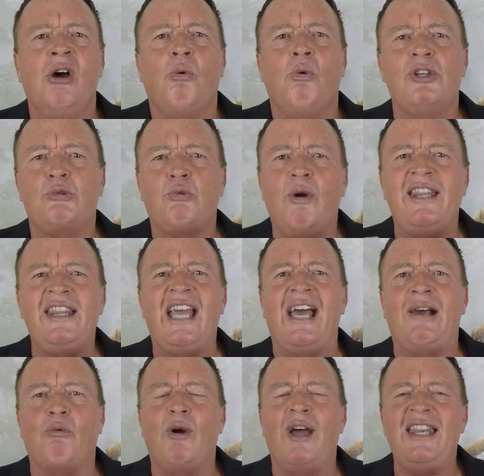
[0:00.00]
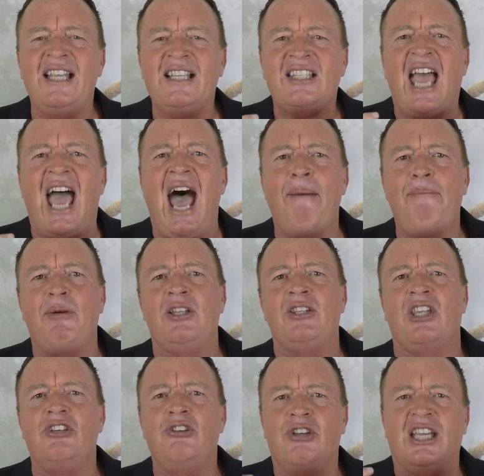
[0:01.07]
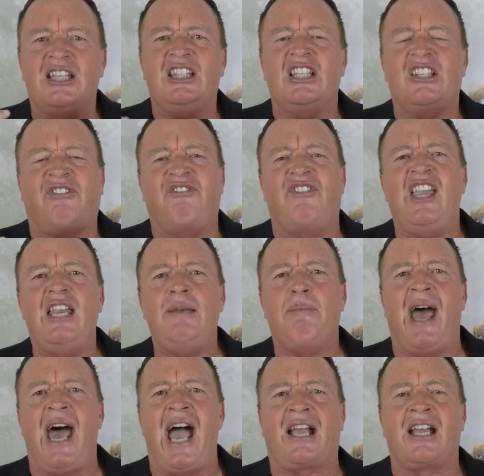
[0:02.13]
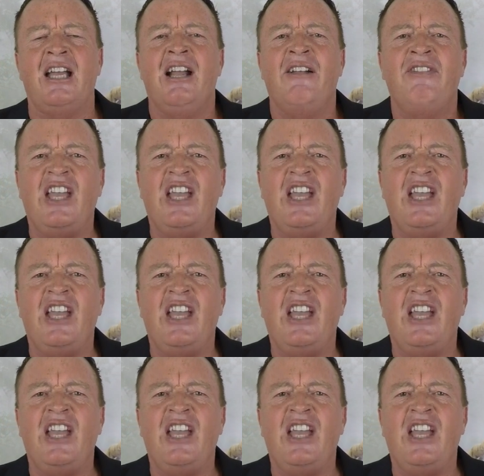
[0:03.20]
was when this happens and you get this feedback,